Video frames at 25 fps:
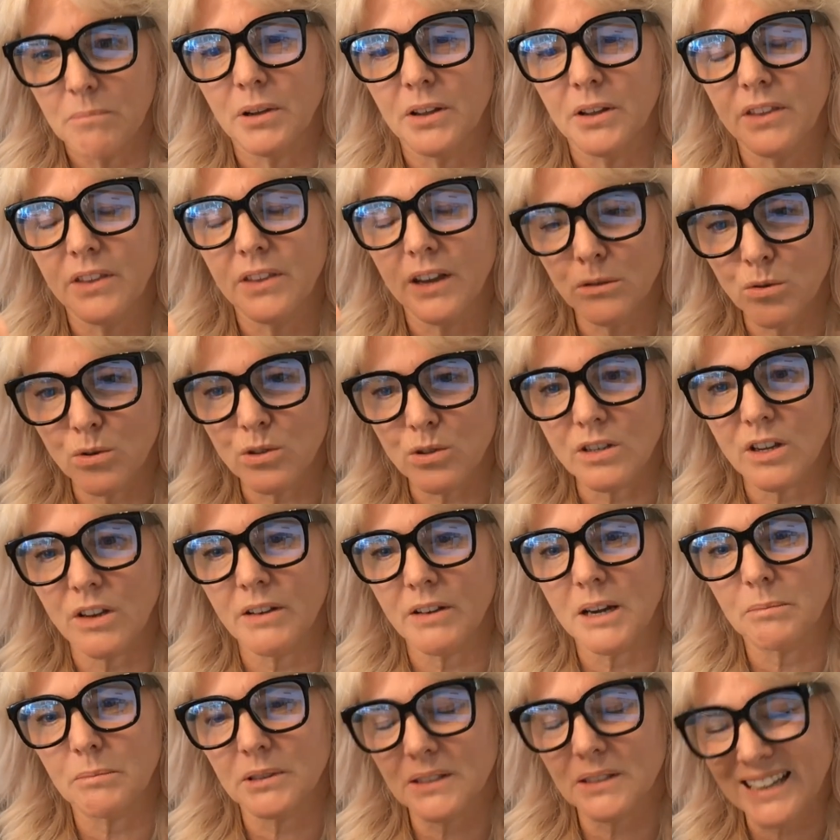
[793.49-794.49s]
but they're also
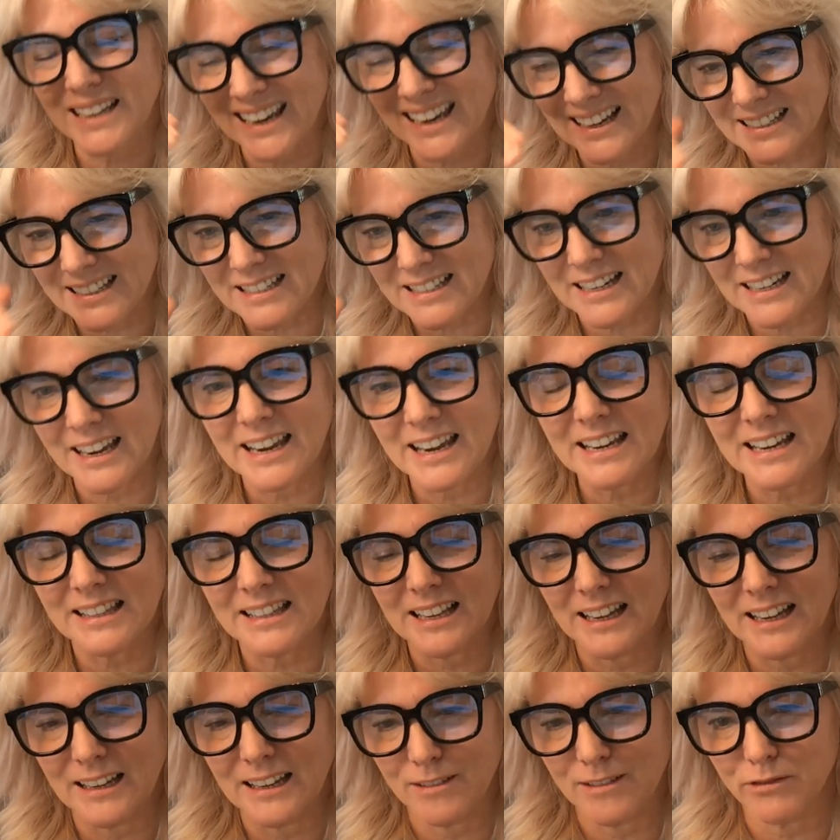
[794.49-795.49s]
able to cascade
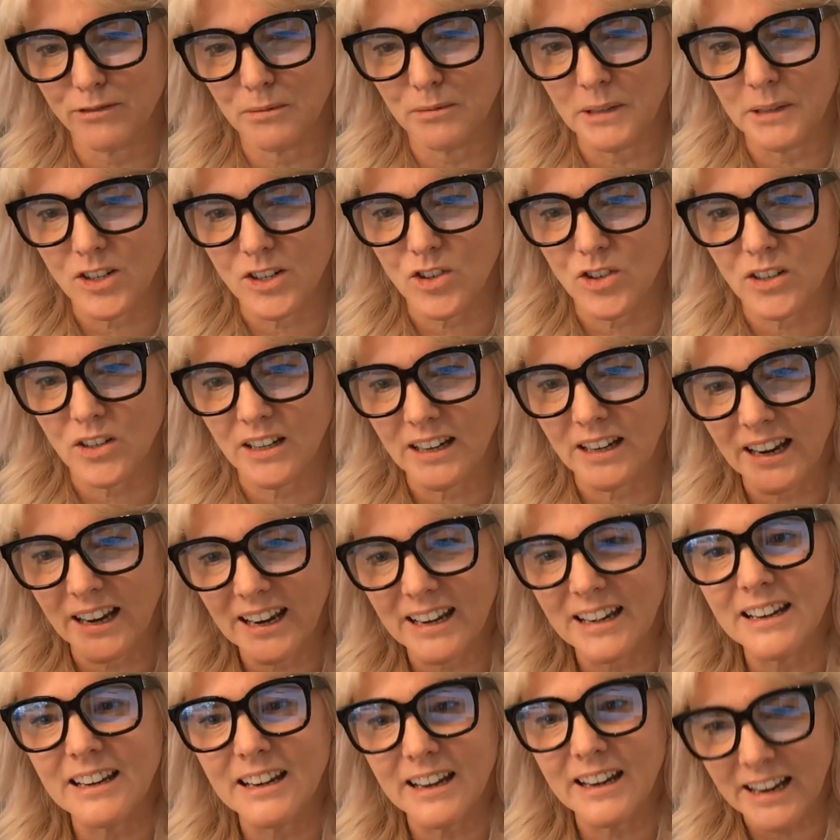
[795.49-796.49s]
that information
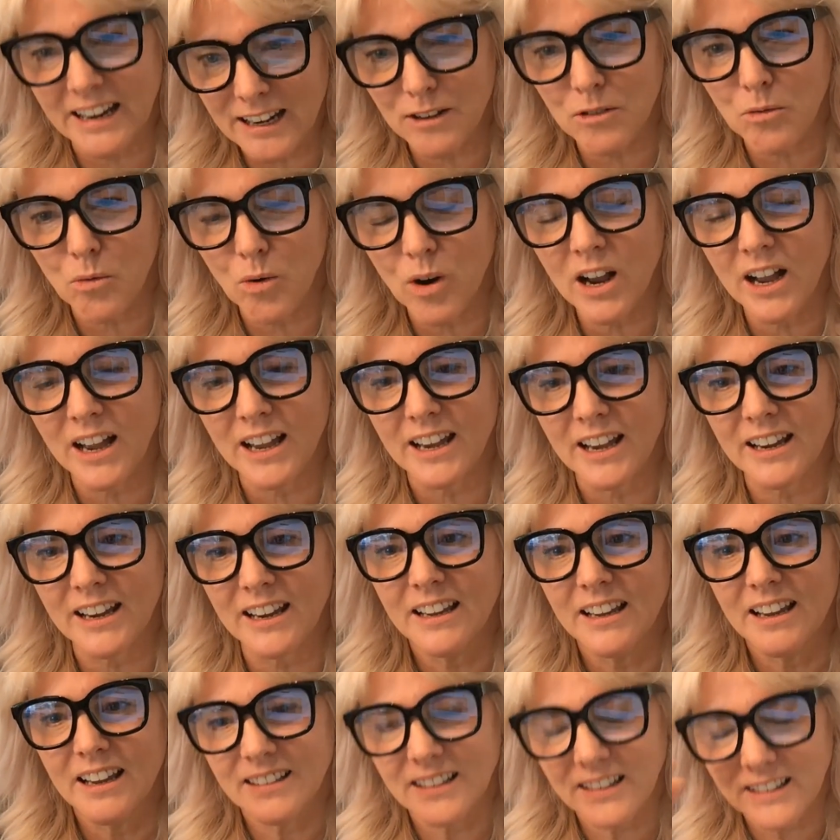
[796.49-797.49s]
in a way
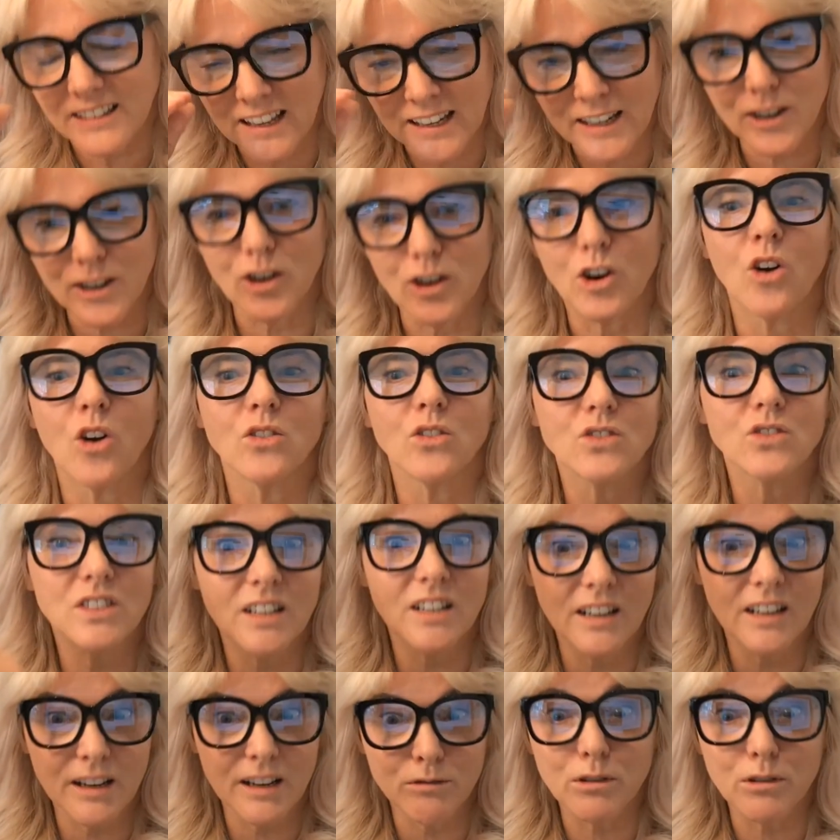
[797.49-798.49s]
that they can
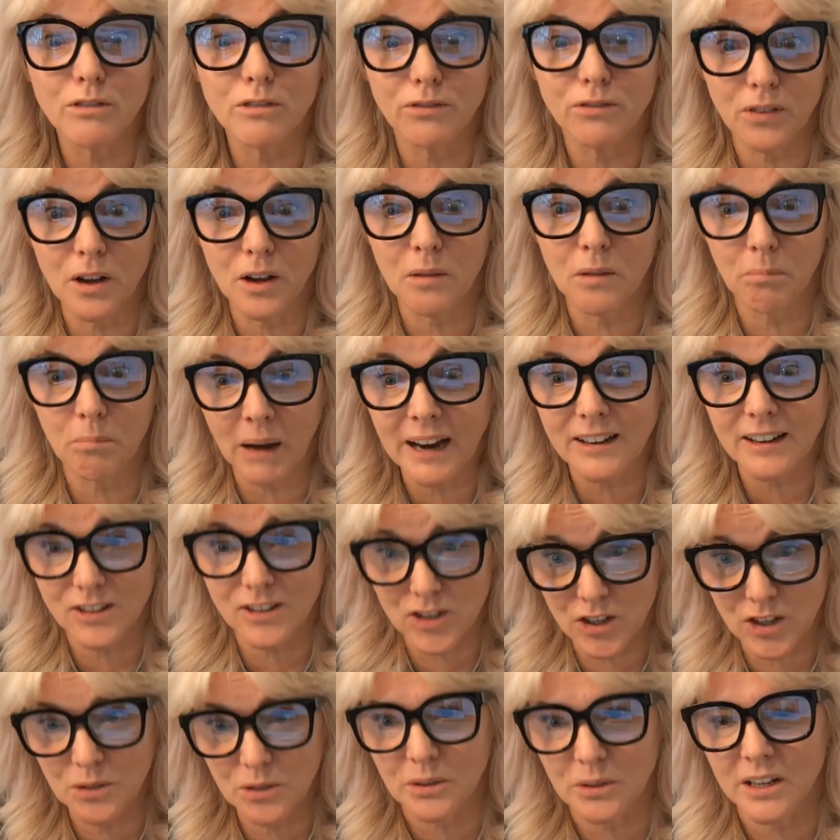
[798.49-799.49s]
constantly refer back
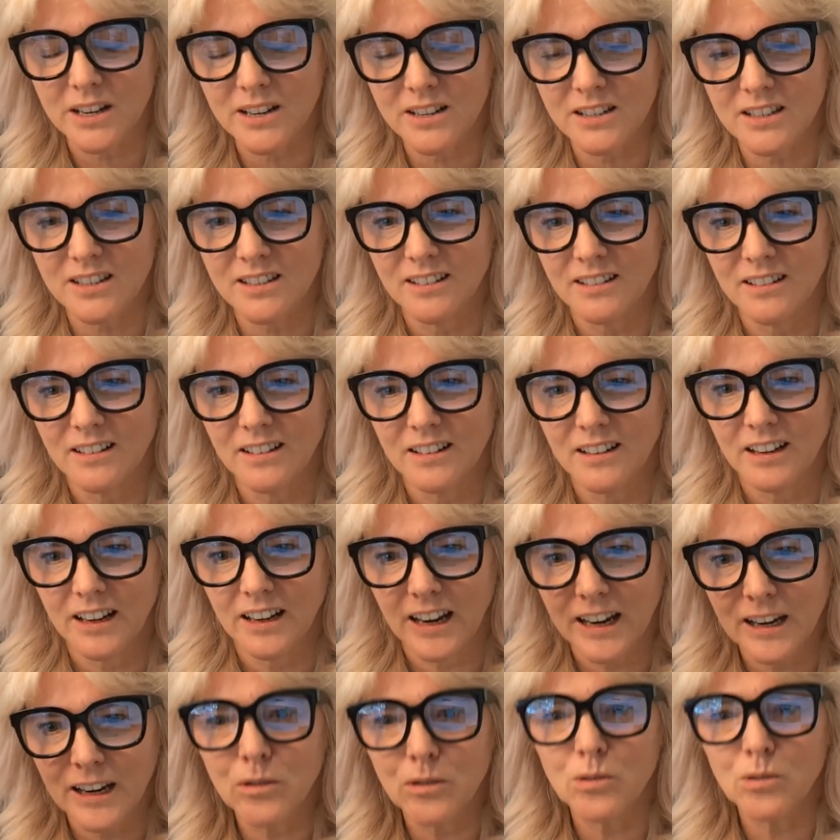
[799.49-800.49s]
to it
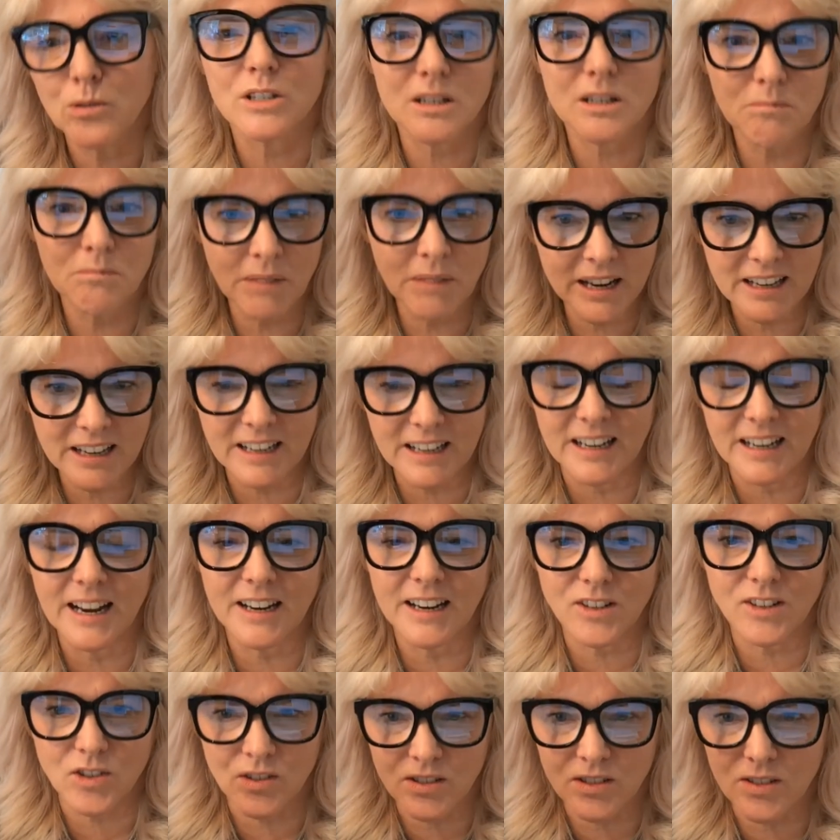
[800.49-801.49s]
in order to make
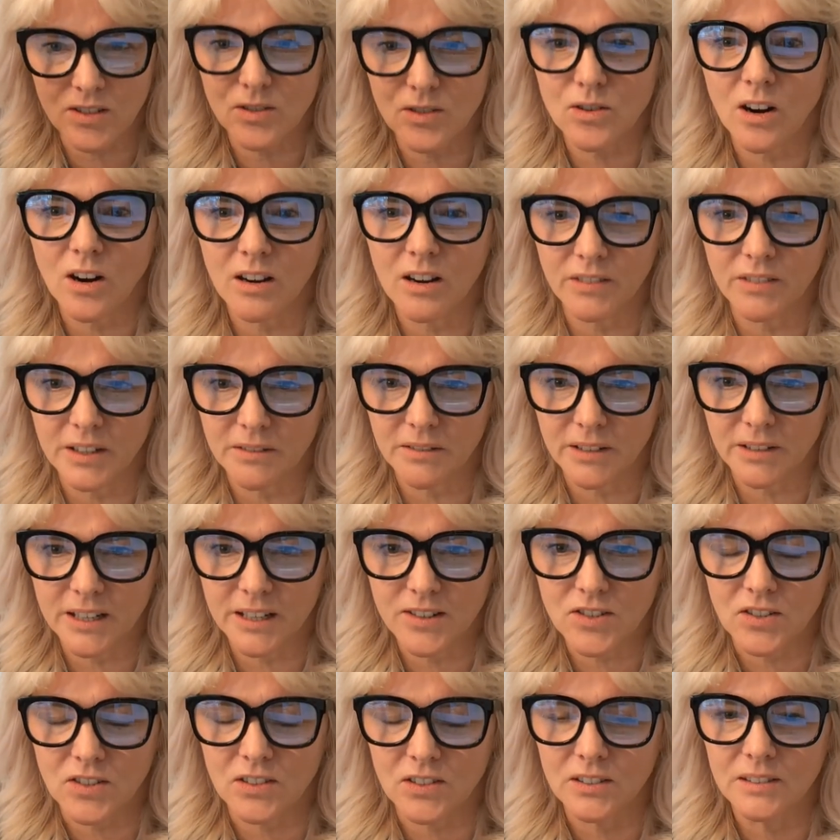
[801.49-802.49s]
connections and drive
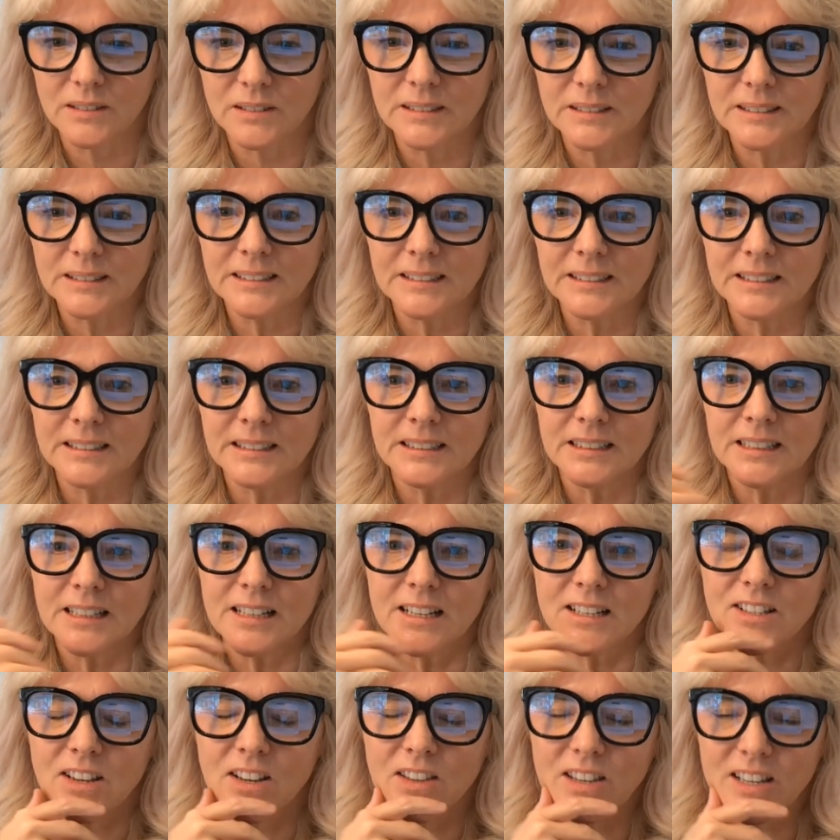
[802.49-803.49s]
innovation.
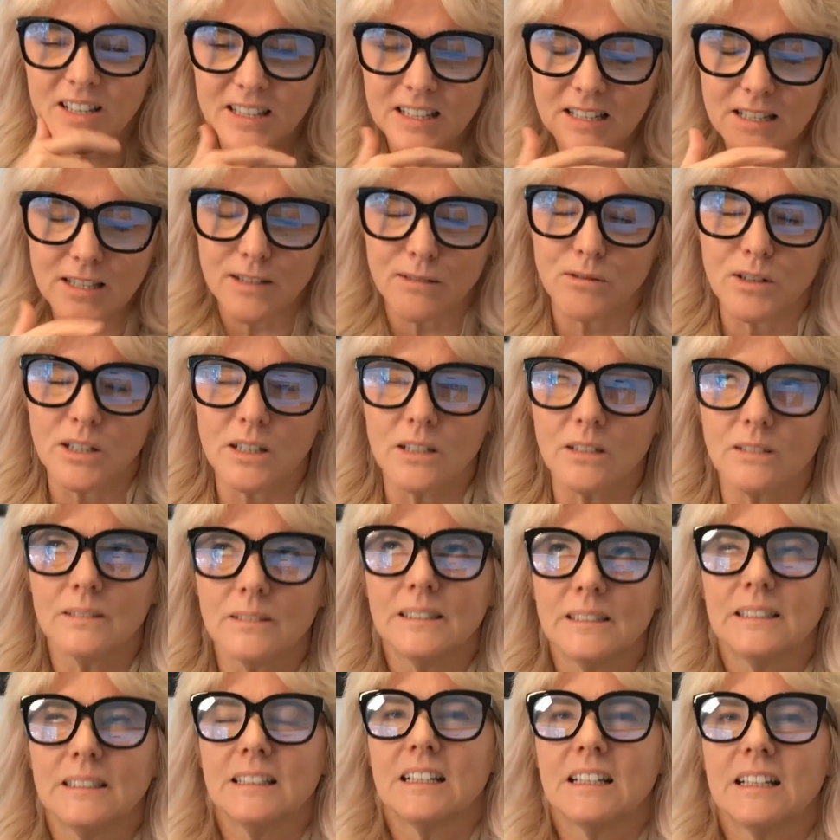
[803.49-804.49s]
So this is the real
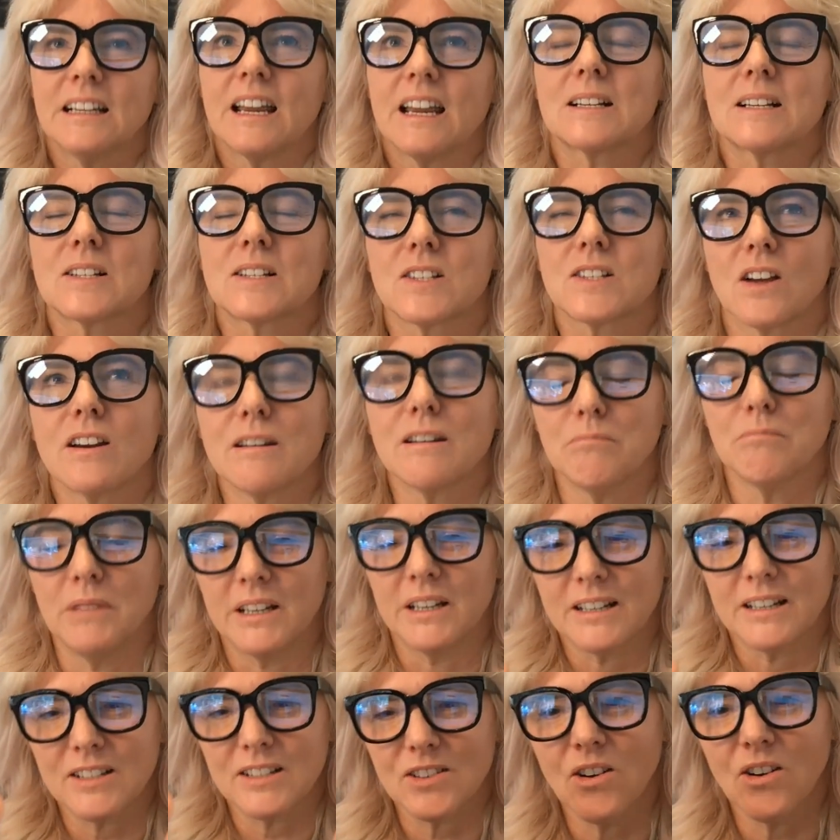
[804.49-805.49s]

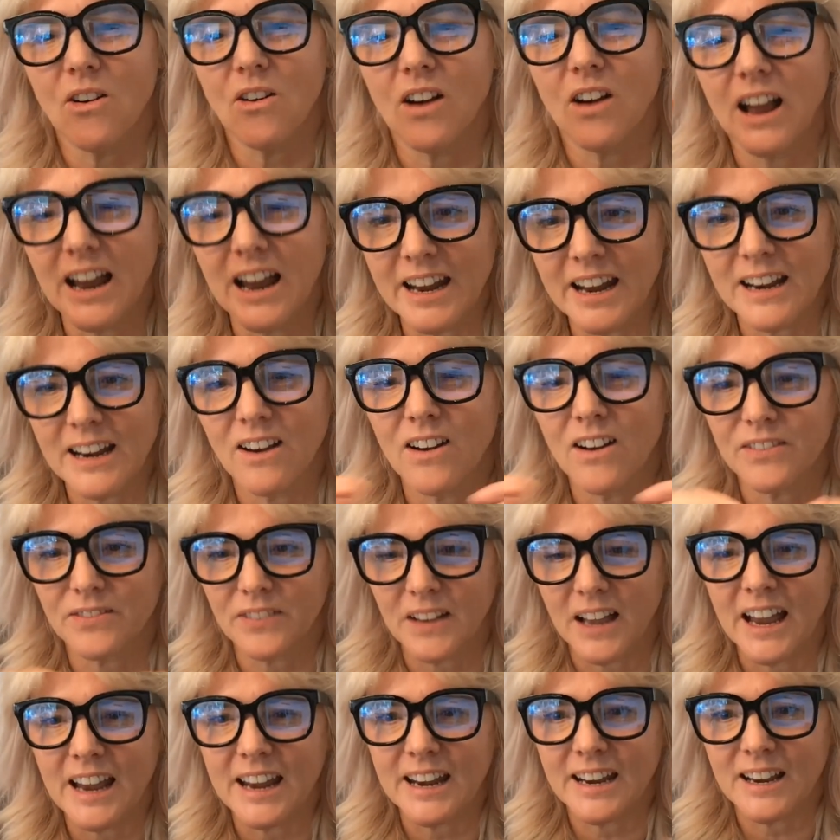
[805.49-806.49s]
excitement. It's not AI
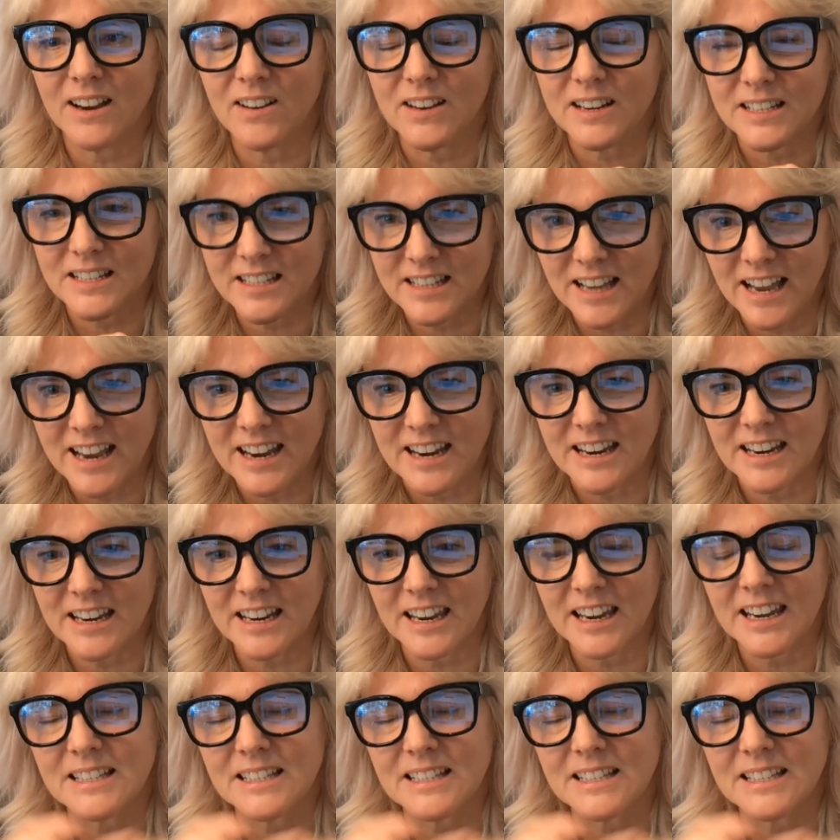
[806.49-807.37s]
for AI's sake.